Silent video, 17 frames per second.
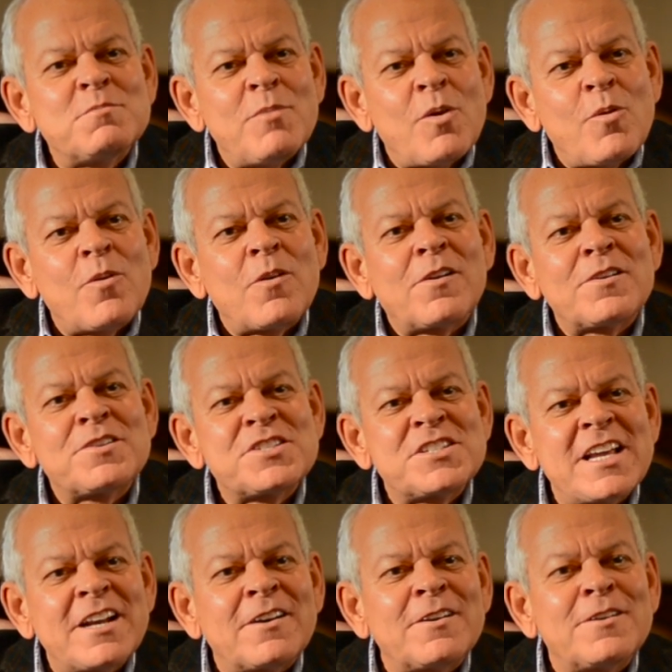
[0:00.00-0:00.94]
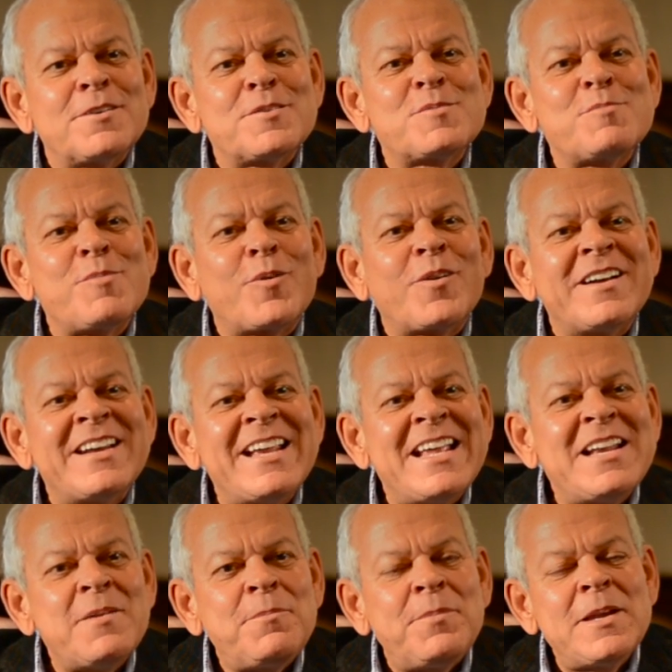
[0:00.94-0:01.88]
more sinners, more
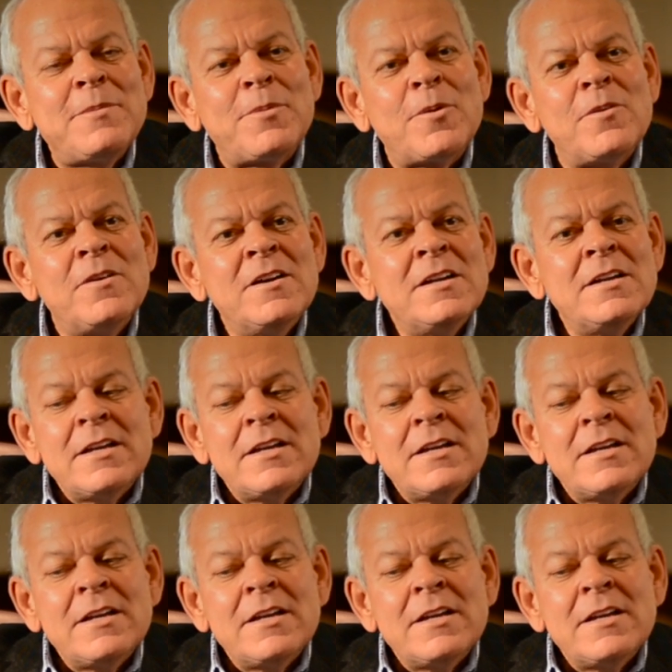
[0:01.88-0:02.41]
needy people.